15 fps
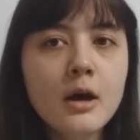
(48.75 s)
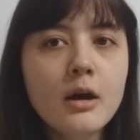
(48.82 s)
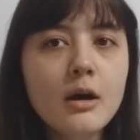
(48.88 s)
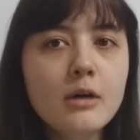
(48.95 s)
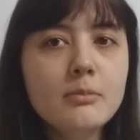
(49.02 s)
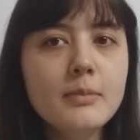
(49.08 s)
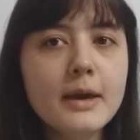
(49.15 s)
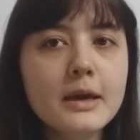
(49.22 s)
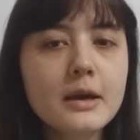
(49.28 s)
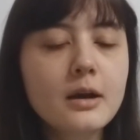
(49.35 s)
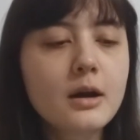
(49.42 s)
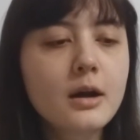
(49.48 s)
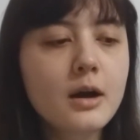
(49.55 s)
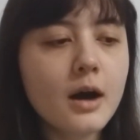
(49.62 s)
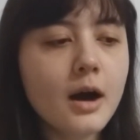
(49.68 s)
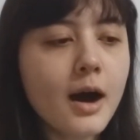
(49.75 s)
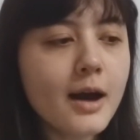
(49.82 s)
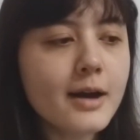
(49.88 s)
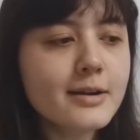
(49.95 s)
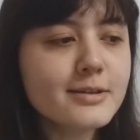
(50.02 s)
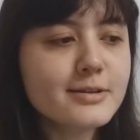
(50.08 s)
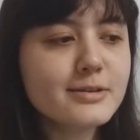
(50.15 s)
oh my
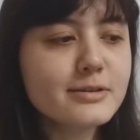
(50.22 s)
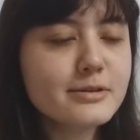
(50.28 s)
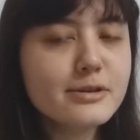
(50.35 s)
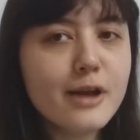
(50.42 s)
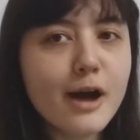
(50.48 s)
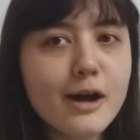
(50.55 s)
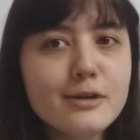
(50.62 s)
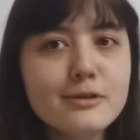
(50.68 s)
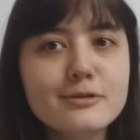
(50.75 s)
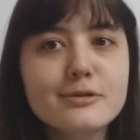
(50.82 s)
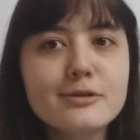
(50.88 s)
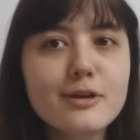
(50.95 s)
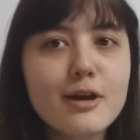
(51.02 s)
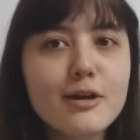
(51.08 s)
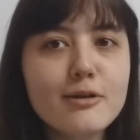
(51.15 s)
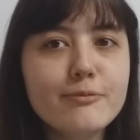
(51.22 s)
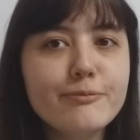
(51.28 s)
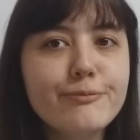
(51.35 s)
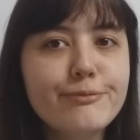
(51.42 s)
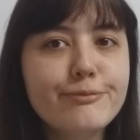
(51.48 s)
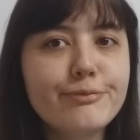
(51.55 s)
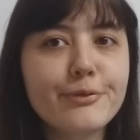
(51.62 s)
god, it's
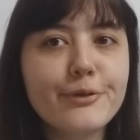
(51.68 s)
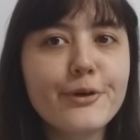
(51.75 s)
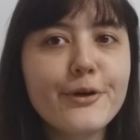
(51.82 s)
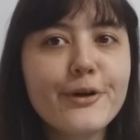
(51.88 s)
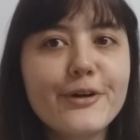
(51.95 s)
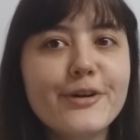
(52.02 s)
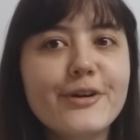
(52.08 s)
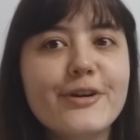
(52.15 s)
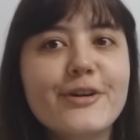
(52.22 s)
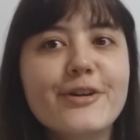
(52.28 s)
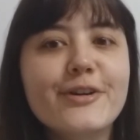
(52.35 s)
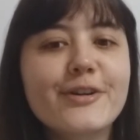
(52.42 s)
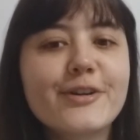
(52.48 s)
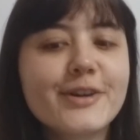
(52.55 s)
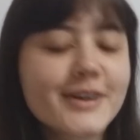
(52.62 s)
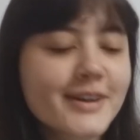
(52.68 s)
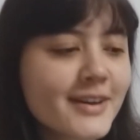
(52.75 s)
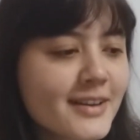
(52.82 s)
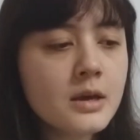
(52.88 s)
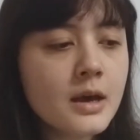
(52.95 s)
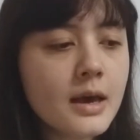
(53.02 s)
1984!